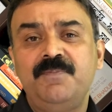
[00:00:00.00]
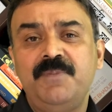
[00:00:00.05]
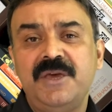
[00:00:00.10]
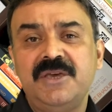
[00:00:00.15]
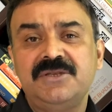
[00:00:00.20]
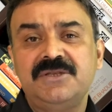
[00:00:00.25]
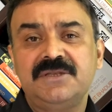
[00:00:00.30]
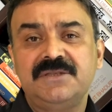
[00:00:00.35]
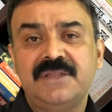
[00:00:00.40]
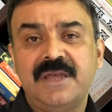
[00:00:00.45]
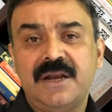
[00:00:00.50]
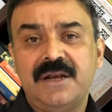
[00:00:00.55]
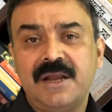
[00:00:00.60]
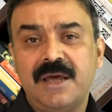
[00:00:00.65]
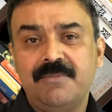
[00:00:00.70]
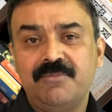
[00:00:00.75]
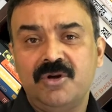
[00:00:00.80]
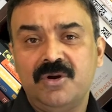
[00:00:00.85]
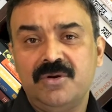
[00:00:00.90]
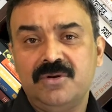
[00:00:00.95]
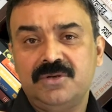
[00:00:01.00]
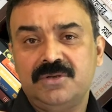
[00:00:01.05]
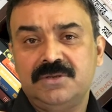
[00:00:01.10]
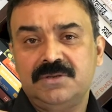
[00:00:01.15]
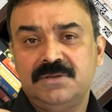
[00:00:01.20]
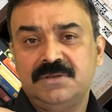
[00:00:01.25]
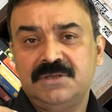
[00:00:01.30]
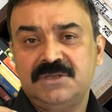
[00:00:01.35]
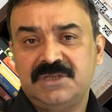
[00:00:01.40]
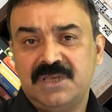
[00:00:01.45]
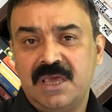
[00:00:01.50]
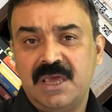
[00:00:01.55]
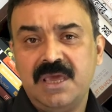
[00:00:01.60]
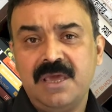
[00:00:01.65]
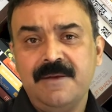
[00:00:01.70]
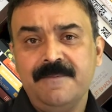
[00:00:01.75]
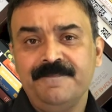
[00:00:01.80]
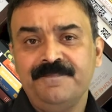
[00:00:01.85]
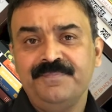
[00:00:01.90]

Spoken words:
piece that I'm going to say.